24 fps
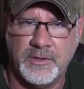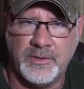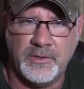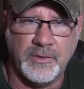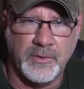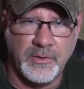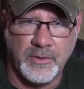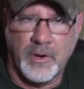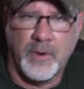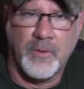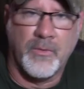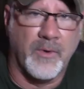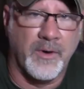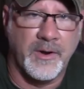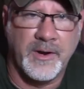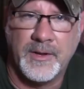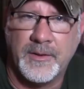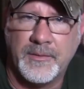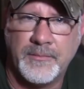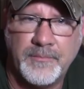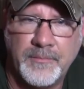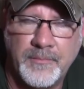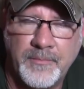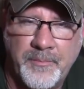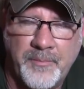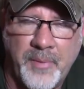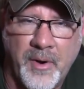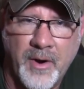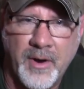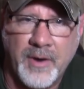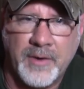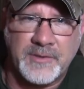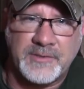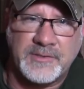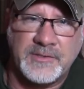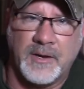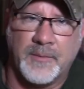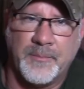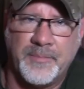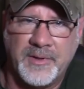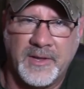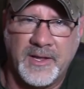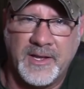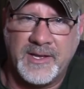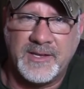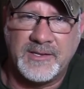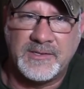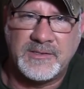You don't want to park
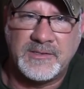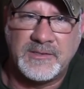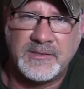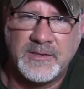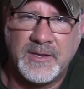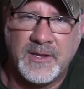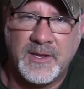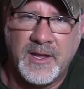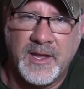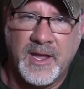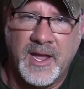someplace